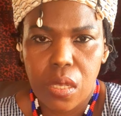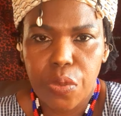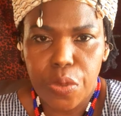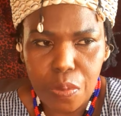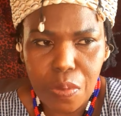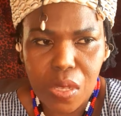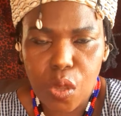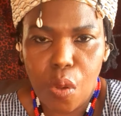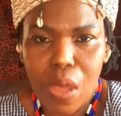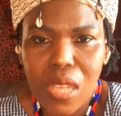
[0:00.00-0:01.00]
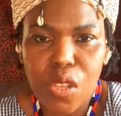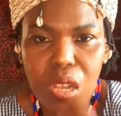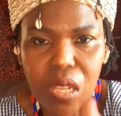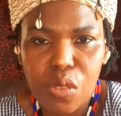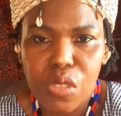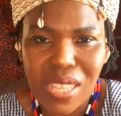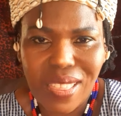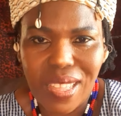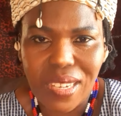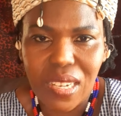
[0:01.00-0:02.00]
You must go, as long as you set
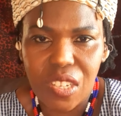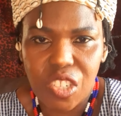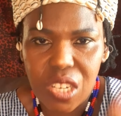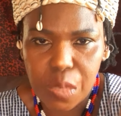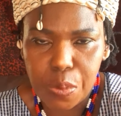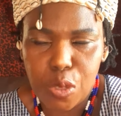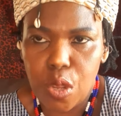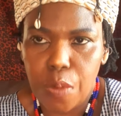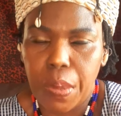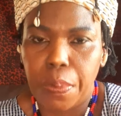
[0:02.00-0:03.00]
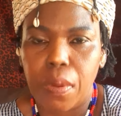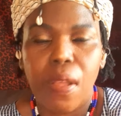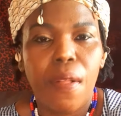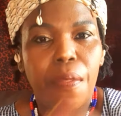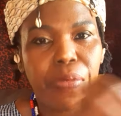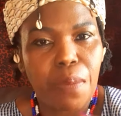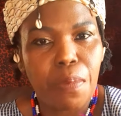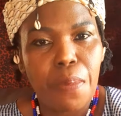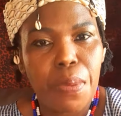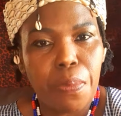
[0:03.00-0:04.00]
the intention and speak to your people, that
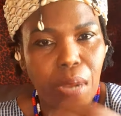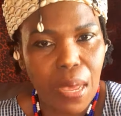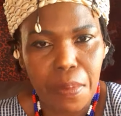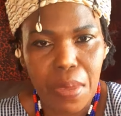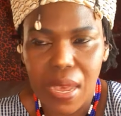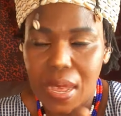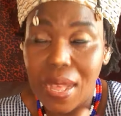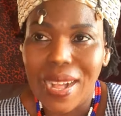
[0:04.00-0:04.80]
my people, I'm here.